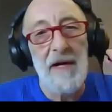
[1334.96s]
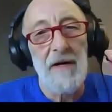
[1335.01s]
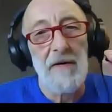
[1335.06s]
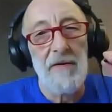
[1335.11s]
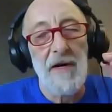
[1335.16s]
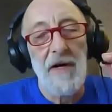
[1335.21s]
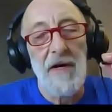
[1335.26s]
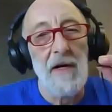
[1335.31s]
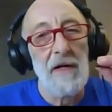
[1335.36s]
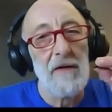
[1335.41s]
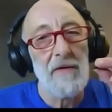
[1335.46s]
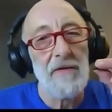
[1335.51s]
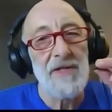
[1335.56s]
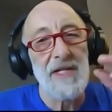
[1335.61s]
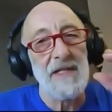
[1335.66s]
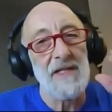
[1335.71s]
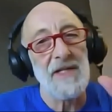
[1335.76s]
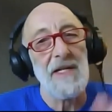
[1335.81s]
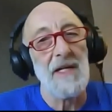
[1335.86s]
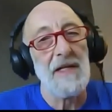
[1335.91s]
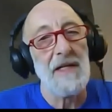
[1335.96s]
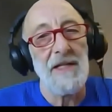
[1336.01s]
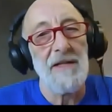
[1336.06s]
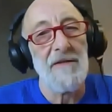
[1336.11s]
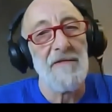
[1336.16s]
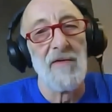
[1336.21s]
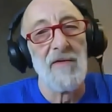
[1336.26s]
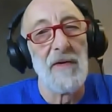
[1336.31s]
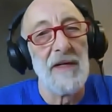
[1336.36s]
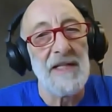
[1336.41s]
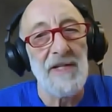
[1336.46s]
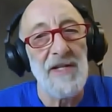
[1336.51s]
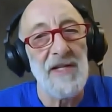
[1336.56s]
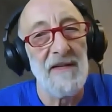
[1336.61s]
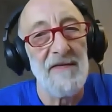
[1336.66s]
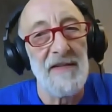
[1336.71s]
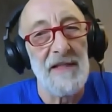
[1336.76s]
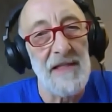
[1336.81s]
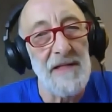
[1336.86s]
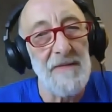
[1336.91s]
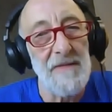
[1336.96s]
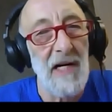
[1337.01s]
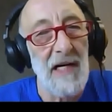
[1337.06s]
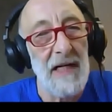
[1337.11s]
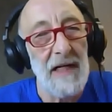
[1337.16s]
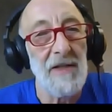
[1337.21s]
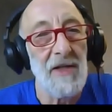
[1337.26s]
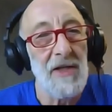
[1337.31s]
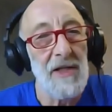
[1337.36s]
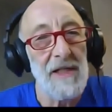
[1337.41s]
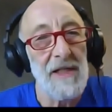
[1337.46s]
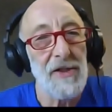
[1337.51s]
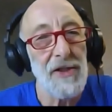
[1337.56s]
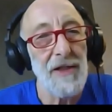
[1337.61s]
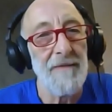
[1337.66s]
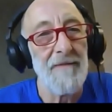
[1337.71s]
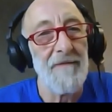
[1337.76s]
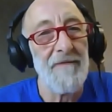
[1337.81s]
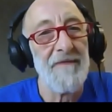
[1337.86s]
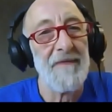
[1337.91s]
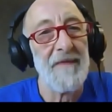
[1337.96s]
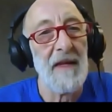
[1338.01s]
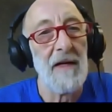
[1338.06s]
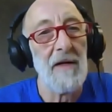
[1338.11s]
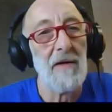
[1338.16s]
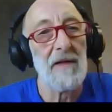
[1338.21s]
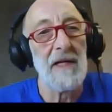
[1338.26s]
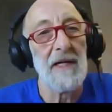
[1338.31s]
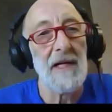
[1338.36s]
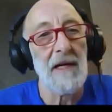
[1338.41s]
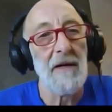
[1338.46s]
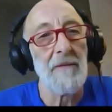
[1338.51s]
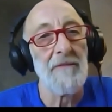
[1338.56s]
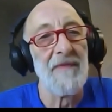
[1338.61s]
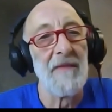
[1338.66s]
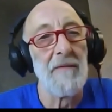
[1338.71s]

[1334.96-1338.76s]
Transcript: don't know since 1947 is my contention, okay?